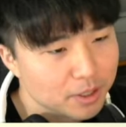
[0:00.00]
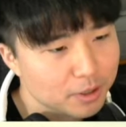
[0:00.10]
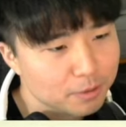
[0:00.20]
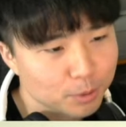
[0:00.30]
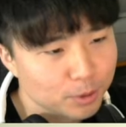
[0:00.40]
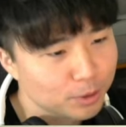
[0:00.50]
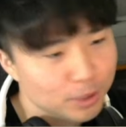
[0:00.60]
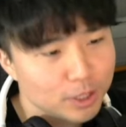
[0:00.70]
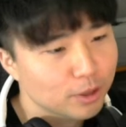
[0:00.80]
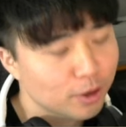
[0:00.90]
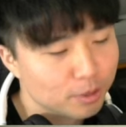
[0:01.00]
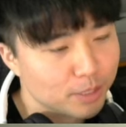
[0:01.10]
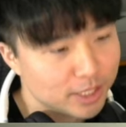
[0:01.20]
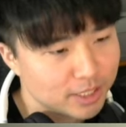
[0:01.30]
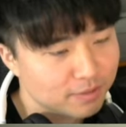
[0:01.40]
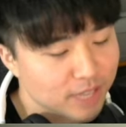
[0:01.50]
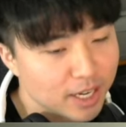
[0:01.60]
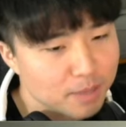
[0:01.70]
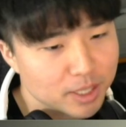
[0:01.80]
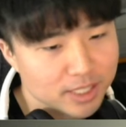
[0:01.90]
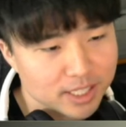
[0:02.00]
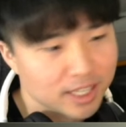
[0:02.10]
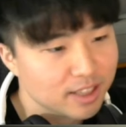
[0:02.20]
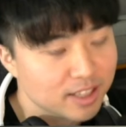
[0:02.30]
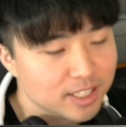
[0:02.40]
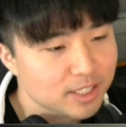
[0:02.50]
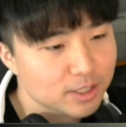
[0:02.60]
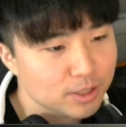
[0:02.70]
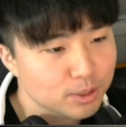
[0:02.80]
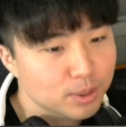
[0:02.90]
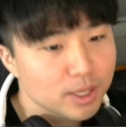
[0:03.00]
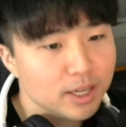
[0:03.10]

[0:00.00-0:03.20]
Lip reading: for long periods of time because they got things to do,